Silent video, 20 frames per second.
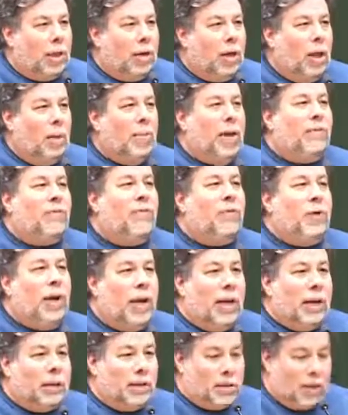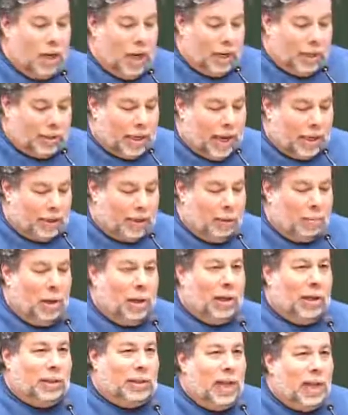and all my friends, take the
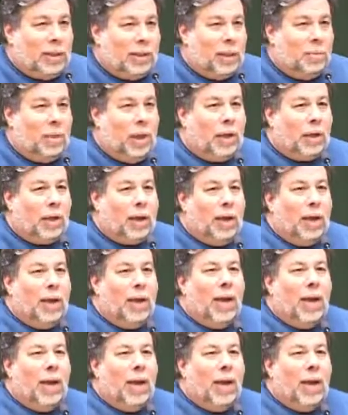money, take the money.